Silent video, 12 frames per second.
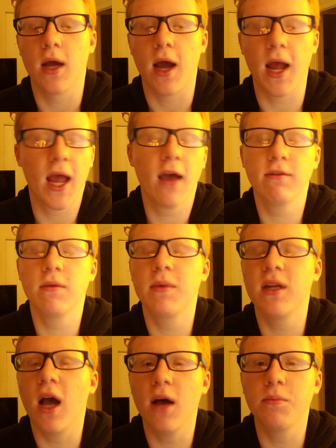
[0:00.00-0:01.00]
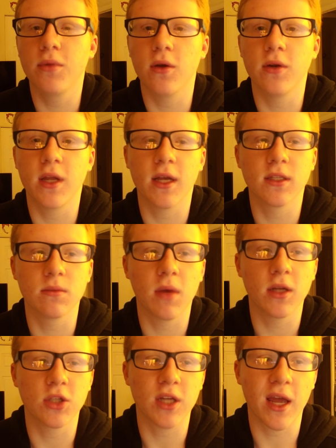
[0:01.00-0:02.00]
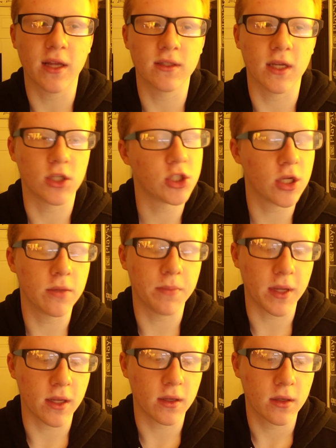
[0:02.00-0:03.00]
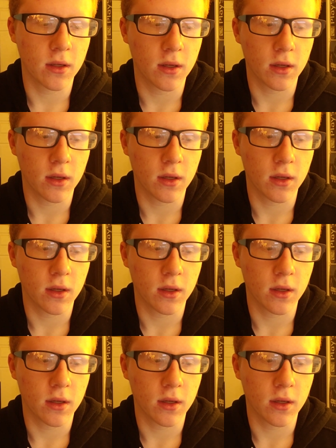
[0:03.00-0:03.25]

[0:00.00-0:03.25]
I haven't been uploading as much as I should be,